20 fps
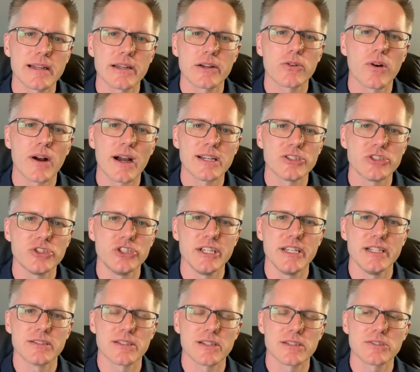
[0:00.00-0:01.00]
in Christ
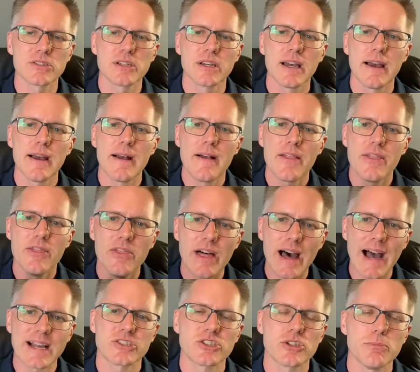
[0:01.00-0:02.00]
Jesus.
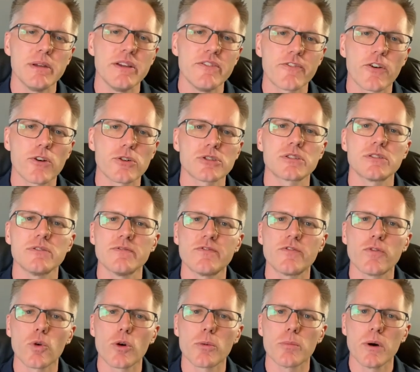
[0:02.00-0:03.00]
That should be first and
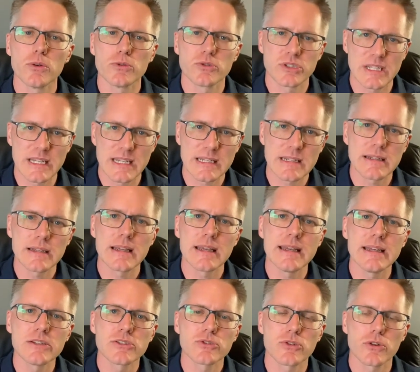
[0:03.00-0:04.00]
foremost in
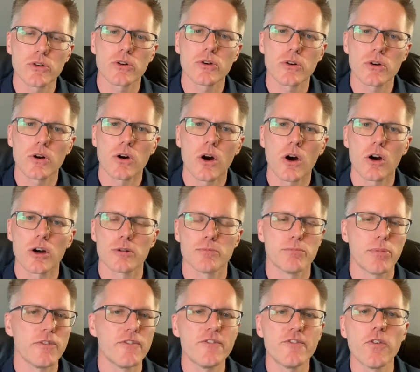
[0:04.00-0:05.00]
his or her heart
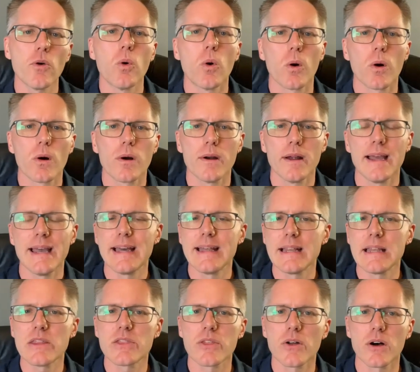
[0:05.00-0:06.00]
before
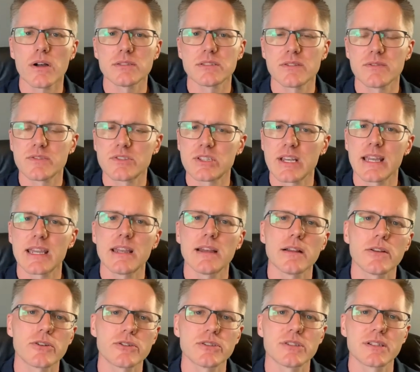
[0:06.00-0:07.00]
any thoughts of
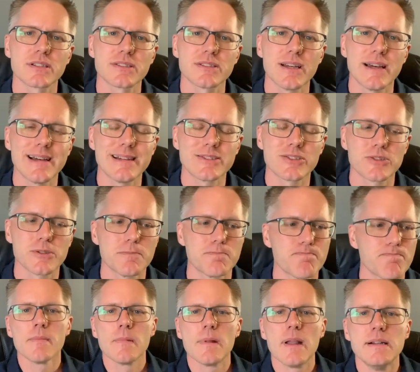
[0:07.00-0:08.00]
secular success.
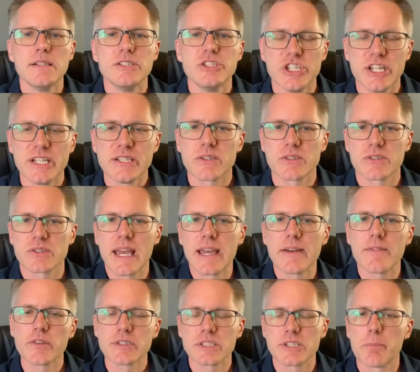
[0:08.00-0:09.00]
Jesus
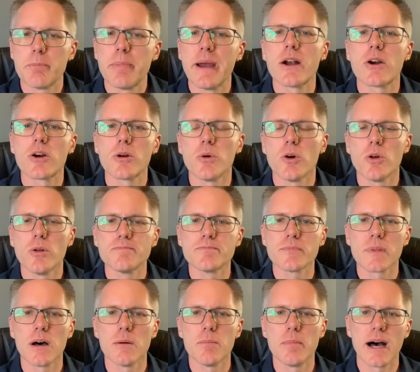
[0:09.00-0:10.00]
gave us a parable
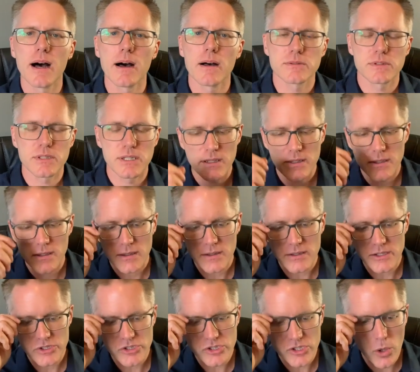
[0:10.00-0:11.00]
about
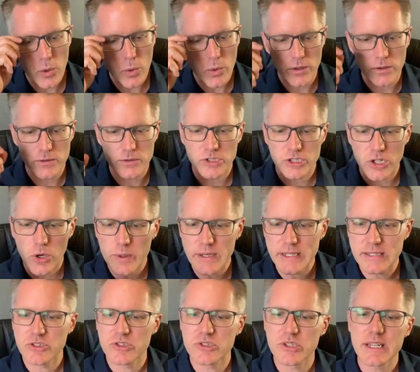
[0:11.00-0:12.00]
the sower
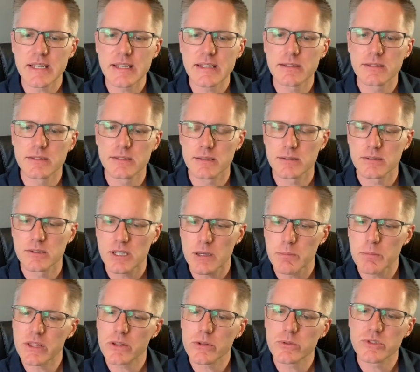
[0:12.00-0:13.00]
sowing seeds, and
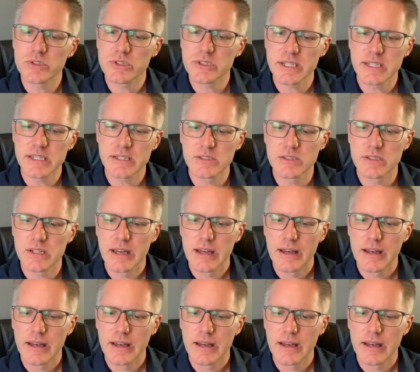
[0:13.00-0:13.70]
some of those seeds